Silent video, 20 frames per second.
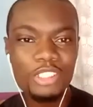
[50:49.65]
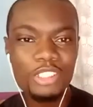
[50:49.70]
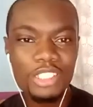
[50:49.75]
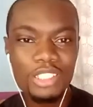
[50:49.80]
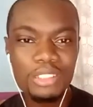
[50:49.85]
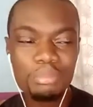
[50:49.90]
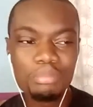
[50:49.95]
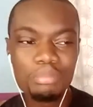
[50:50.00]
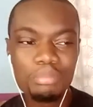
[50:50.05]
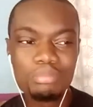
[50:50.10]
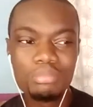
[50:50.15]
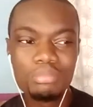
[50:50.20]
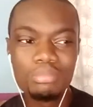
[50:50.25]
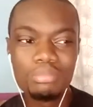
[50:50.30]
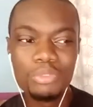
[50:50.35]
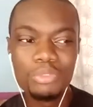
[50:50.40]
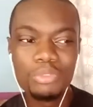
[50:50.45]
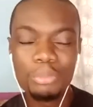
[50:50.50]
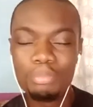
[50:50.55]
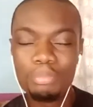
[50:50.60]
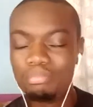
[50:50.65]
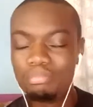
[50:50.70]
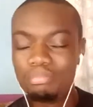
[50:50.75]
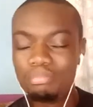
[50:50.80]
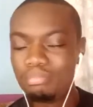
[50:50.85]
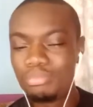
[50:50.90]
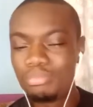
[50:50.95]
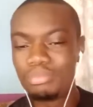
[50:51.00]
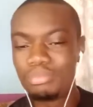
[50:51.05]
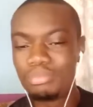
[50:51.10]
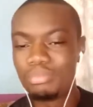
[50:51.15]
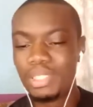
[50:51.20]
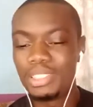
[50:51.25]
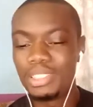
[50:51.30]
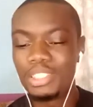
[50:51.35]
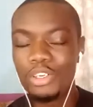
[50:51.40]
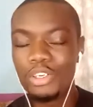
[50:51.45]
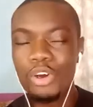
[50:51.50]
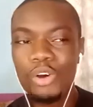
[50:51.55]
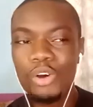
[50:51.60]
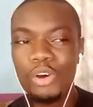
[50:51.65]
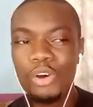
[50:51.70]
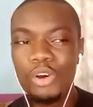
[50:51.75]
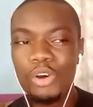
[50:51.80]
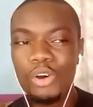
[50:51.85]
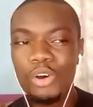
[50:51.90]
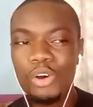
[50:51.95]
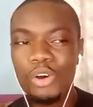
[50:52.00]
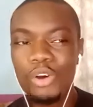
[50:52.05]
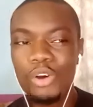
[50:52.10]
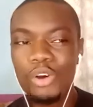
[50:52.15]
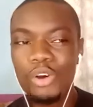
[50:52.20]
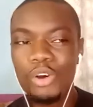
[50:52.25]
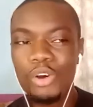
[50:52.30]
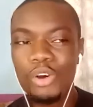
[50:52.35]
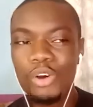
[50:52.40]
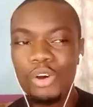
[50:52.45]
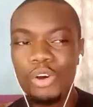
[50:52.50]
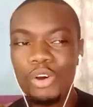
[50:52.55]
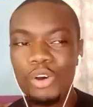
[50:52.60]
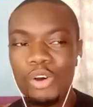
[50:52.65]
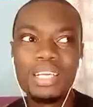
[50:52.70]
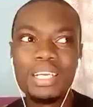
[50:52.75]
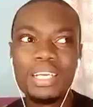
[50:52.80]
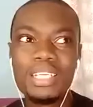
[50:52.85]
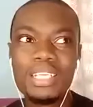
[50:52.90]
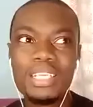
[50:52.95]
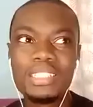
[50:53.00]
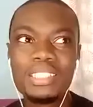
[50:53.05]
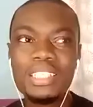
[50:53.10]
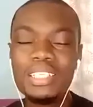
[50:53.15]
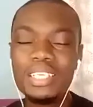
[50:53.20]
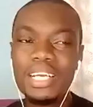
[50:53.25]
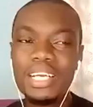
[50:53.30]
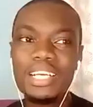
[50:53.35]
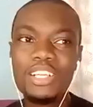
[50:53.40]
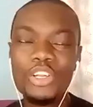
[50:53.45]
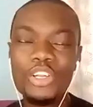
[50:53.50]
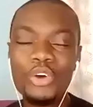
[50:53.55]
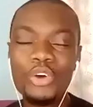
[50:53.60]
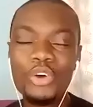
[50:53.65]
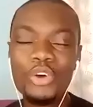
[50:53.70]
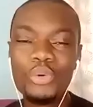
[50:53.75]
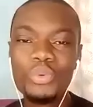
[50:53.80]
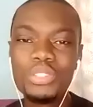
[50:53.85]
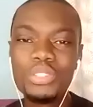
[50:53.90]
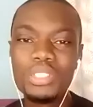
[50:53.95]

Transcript: is the cause of the fight, but then seeing that alone,